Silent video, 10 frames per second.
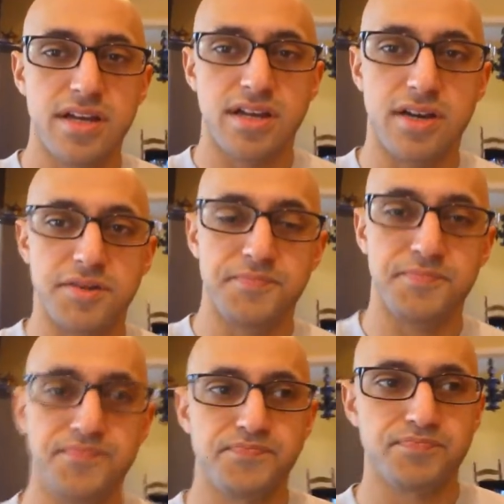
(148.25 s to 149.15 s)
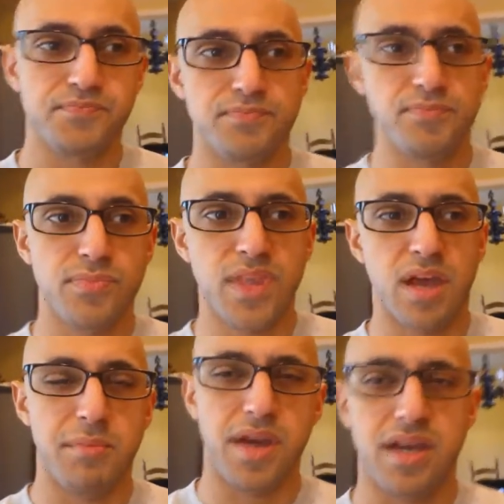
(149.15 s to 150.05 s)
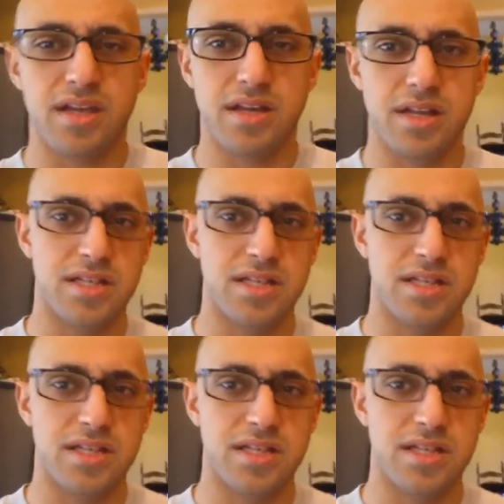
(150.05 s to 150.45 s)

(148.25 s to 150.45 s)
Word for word: um, I'm at,